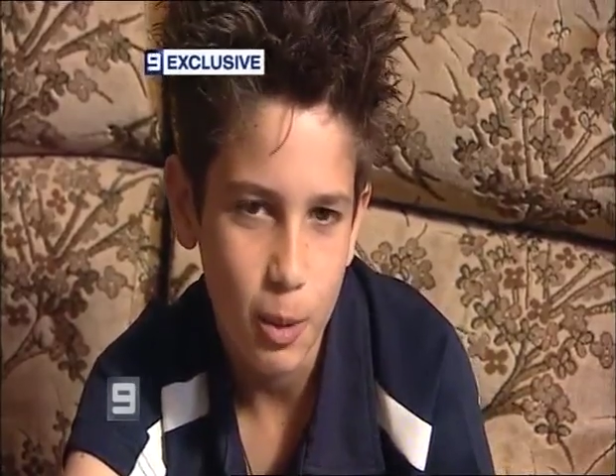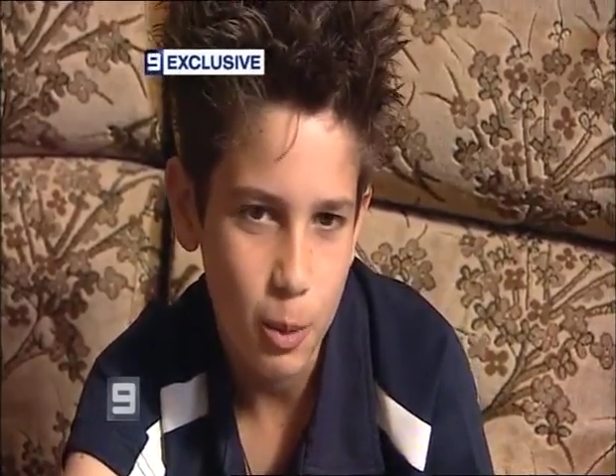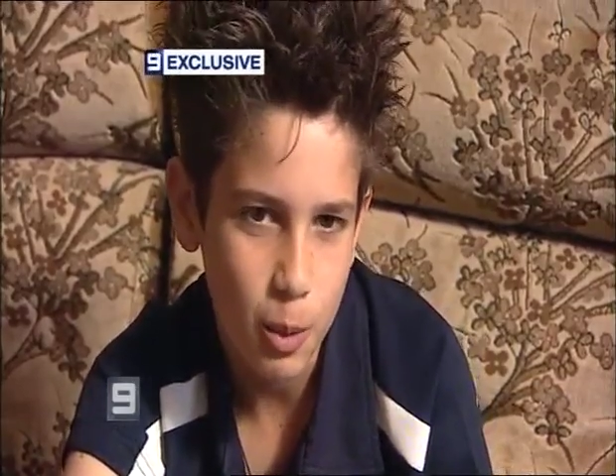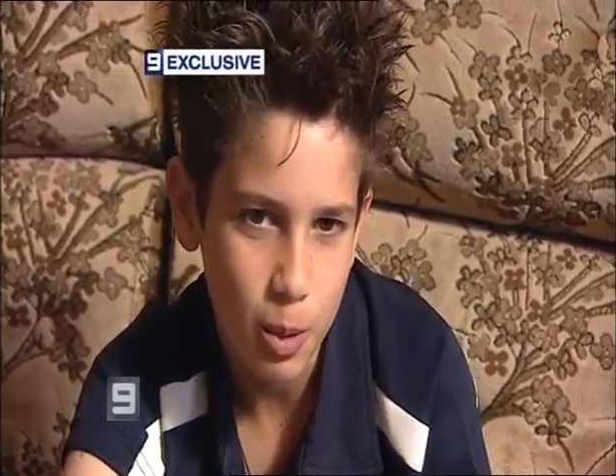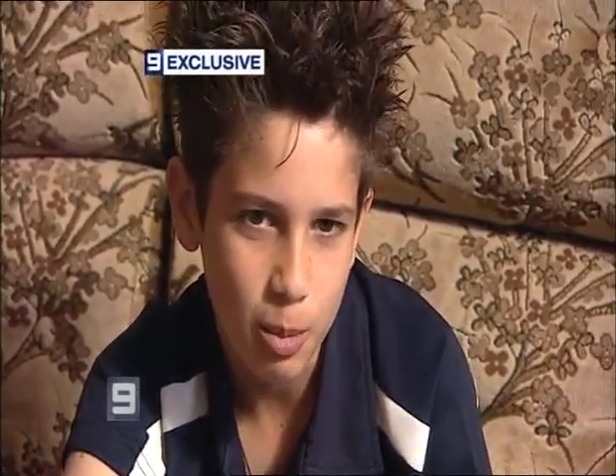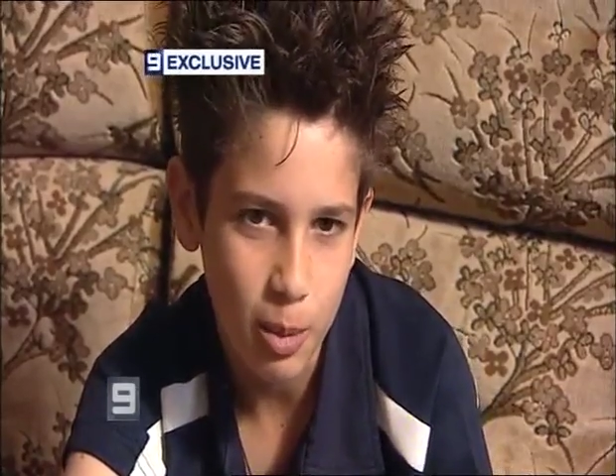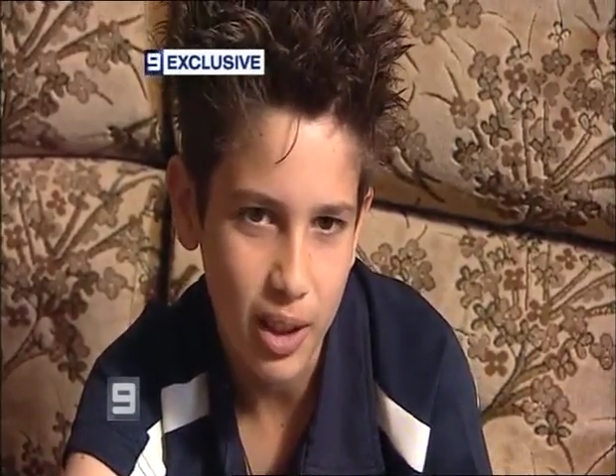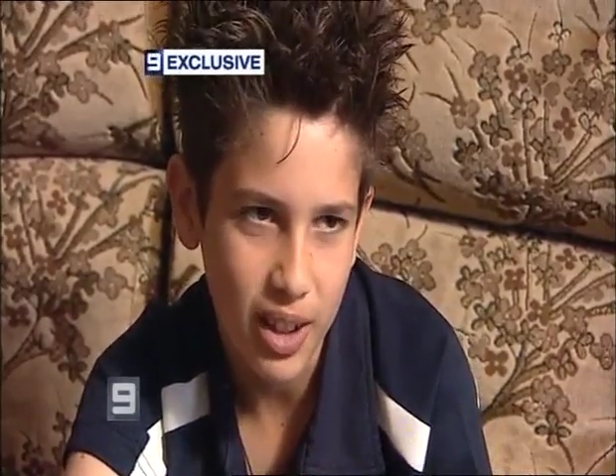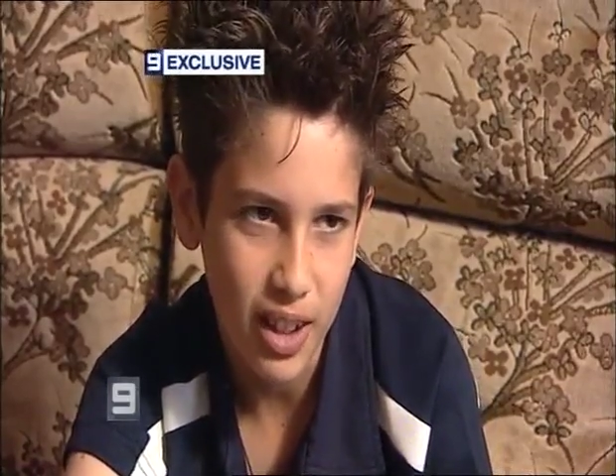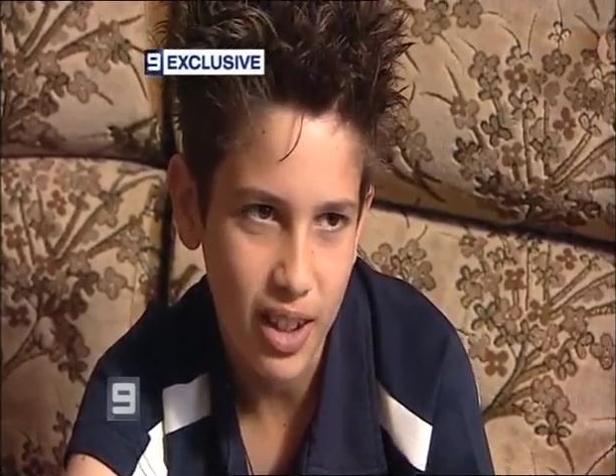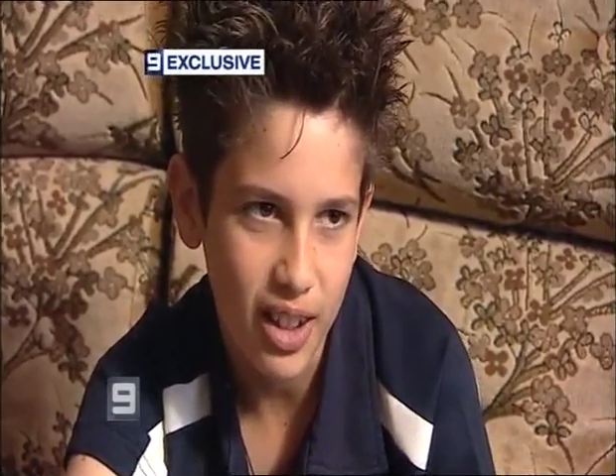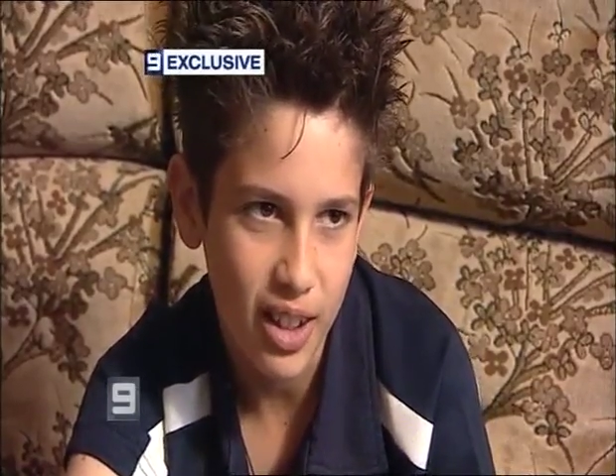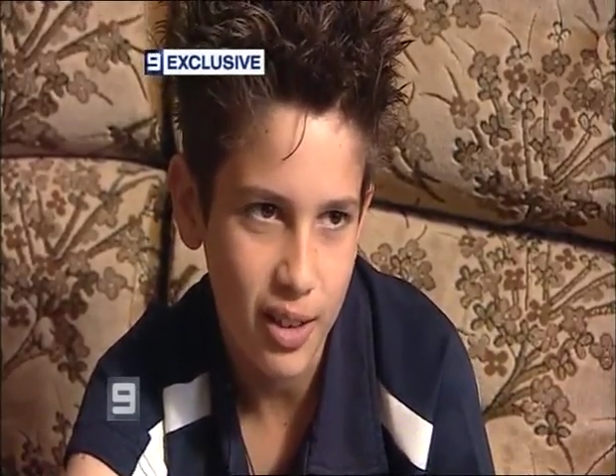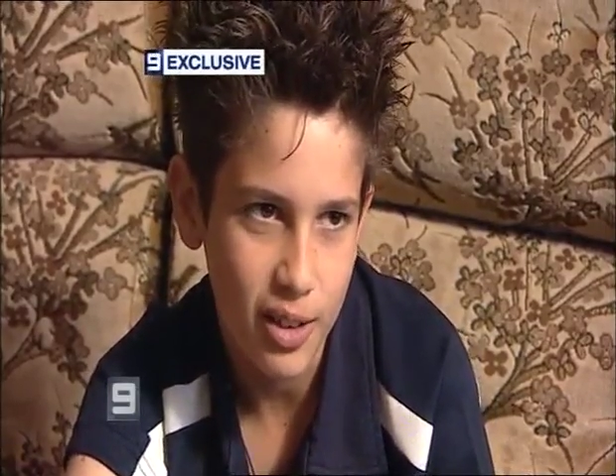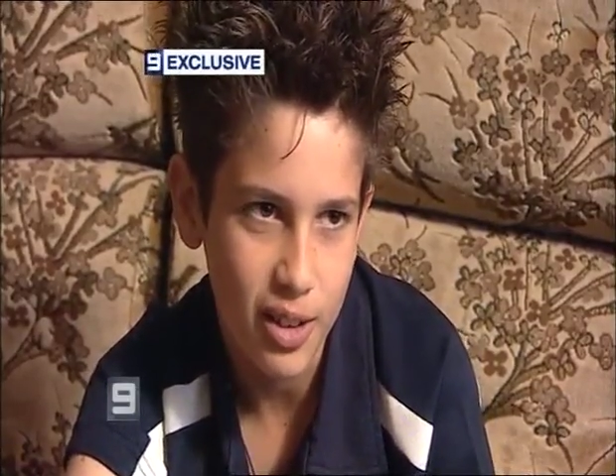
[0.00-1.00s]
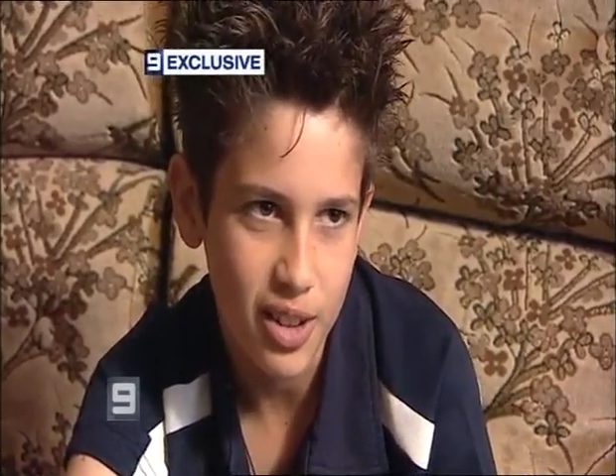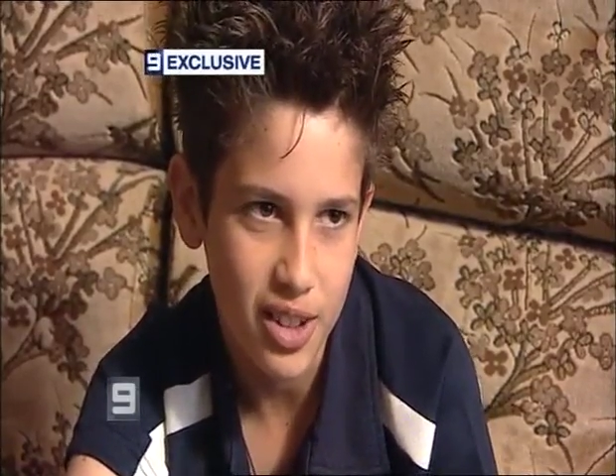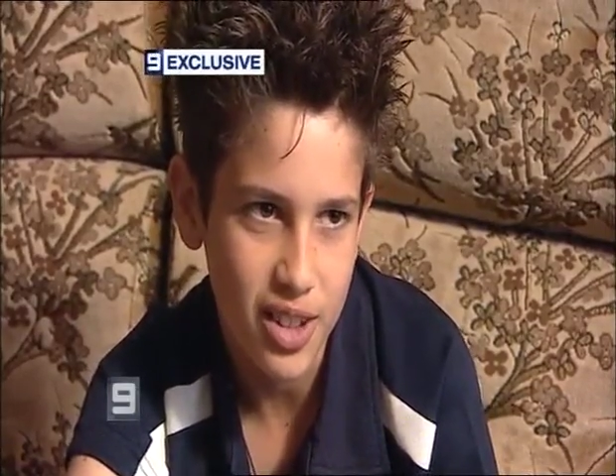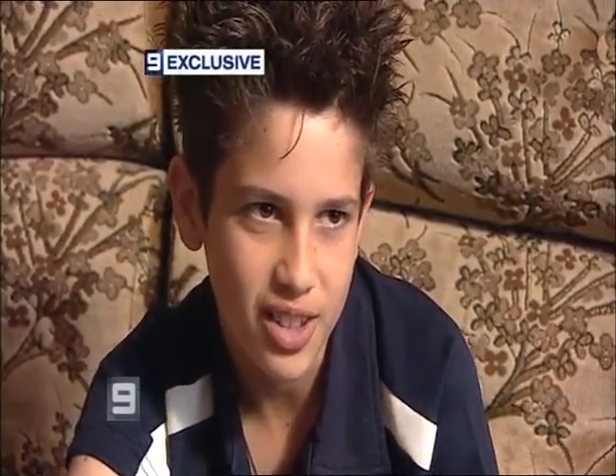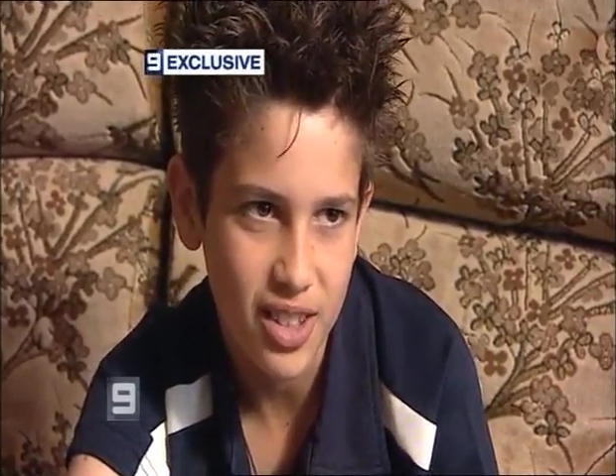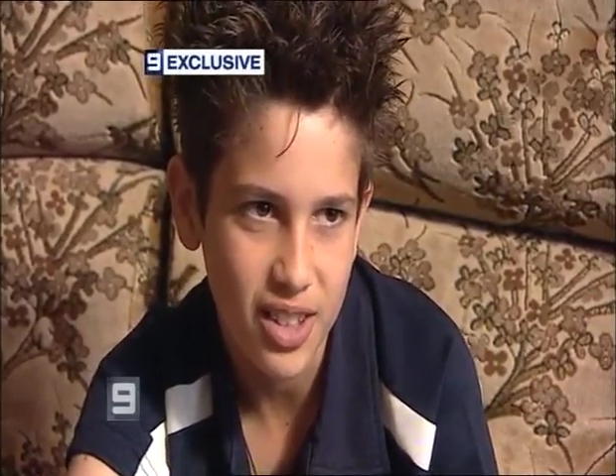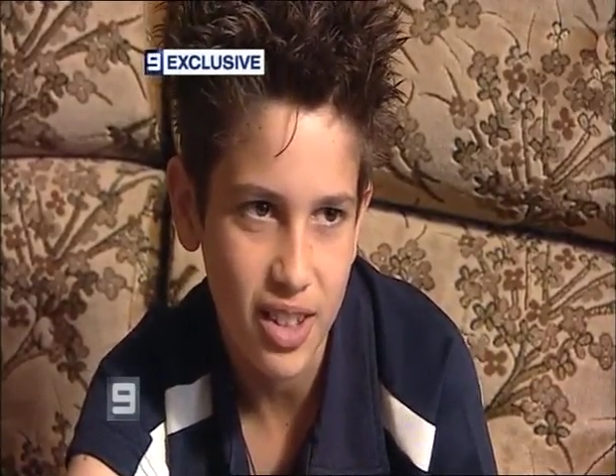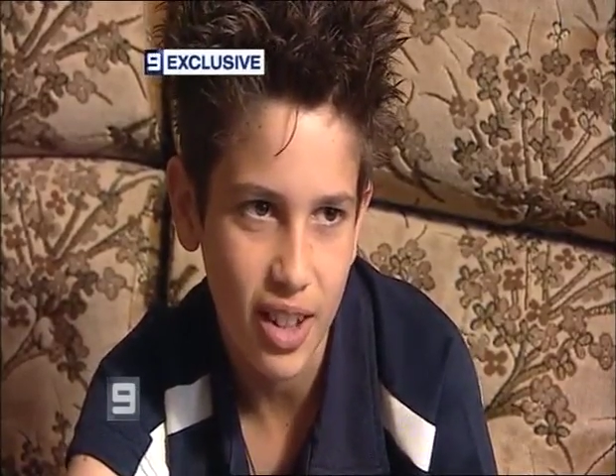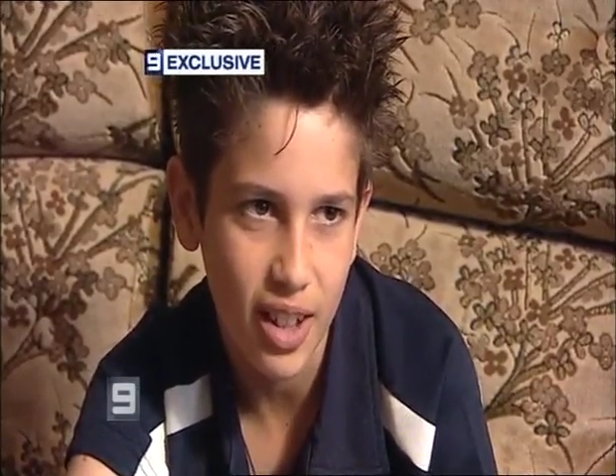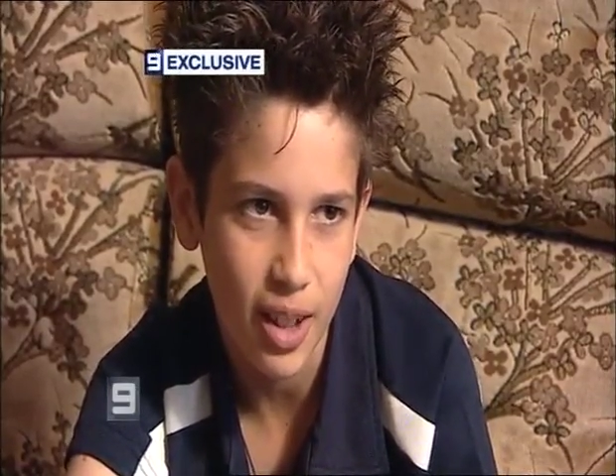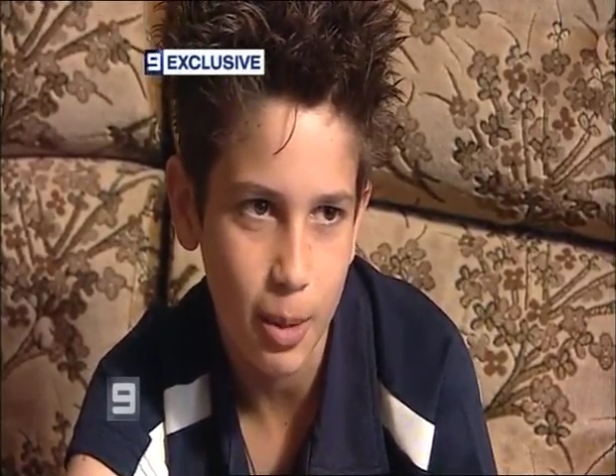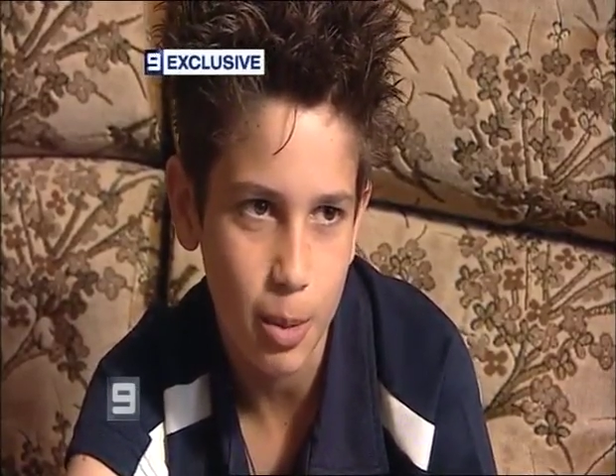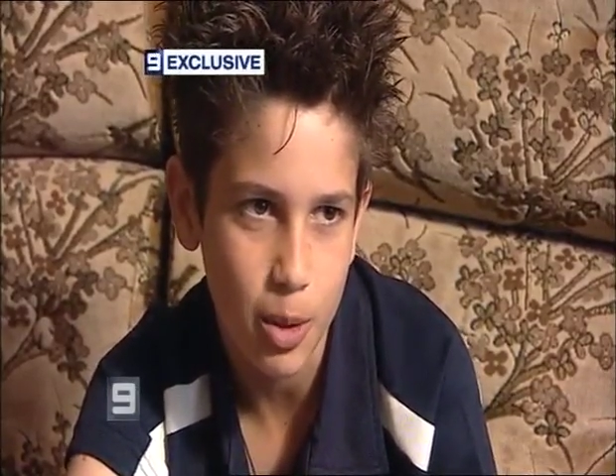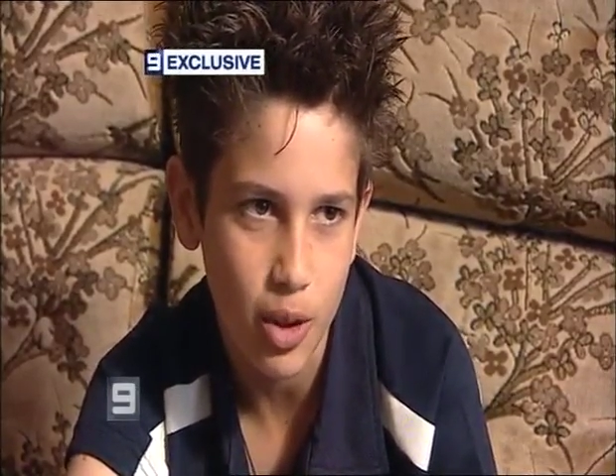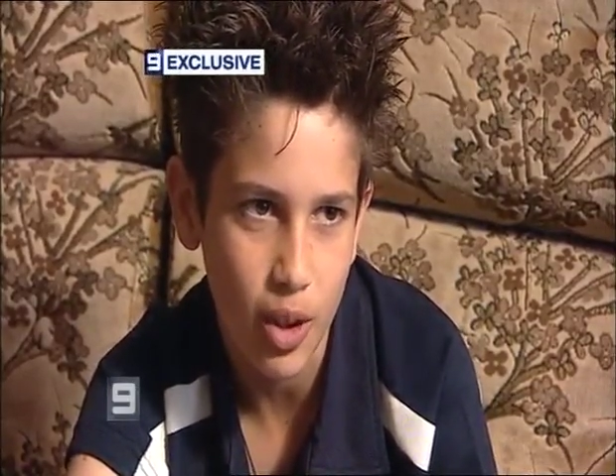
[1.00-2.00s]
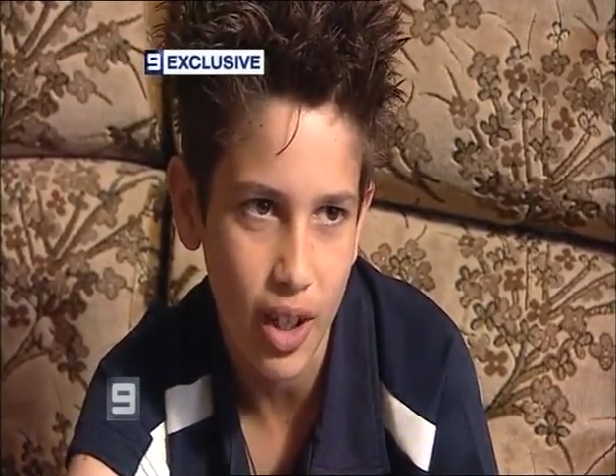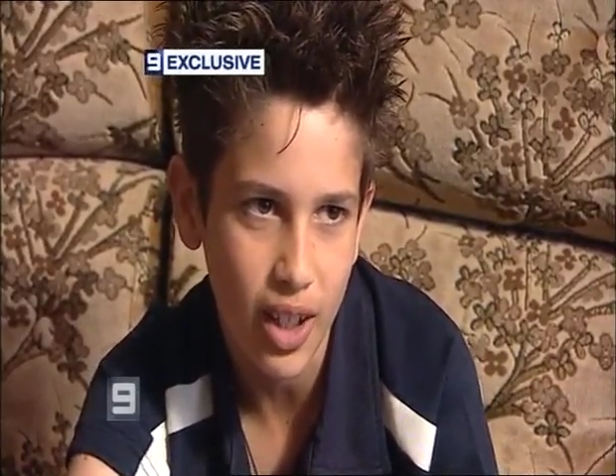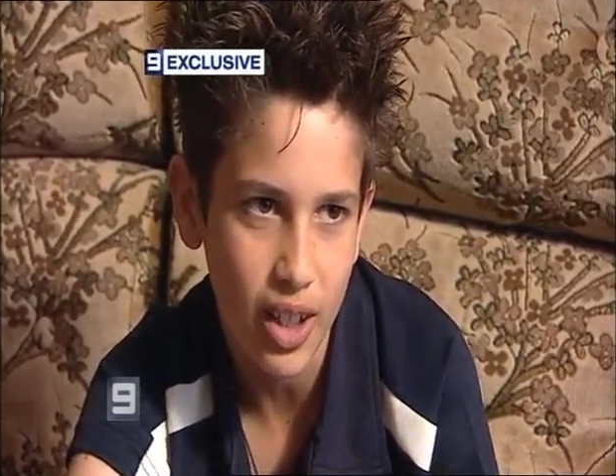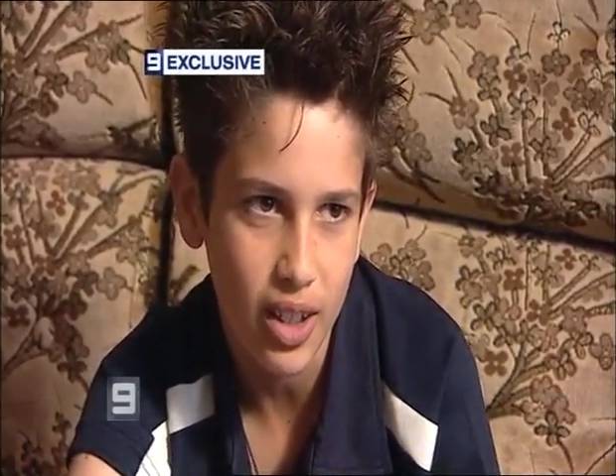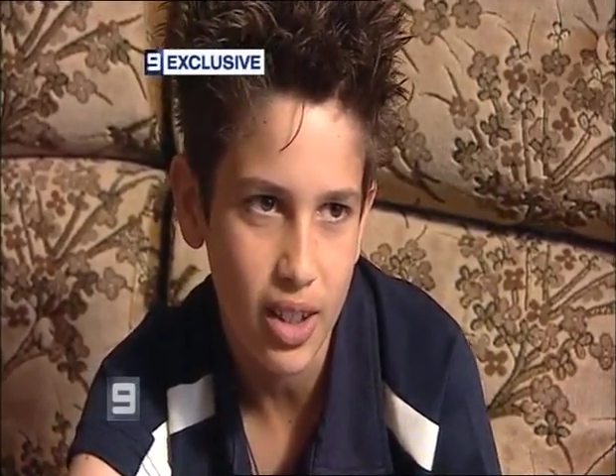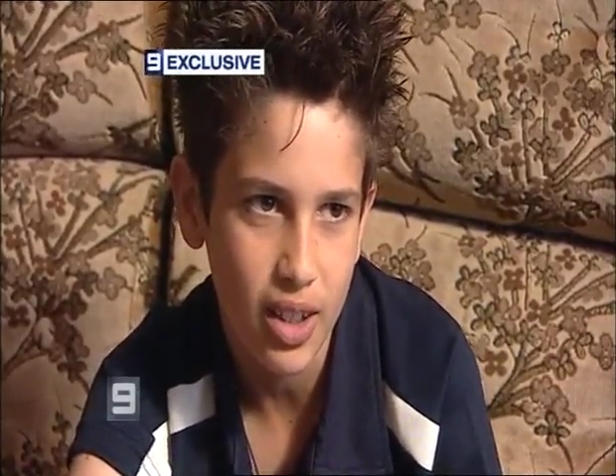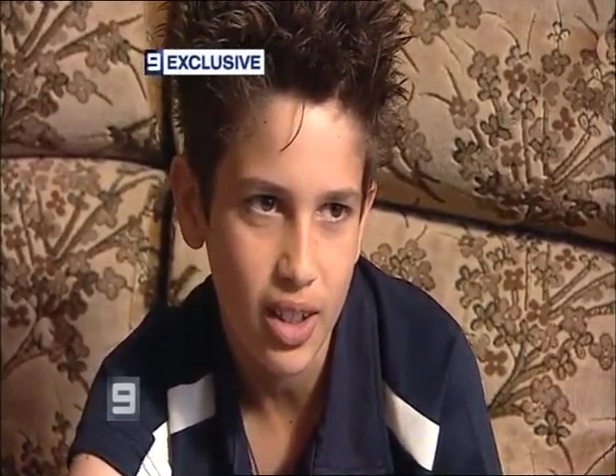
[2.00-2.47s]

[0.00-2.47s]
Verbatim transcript: would my dad ever stay up straight?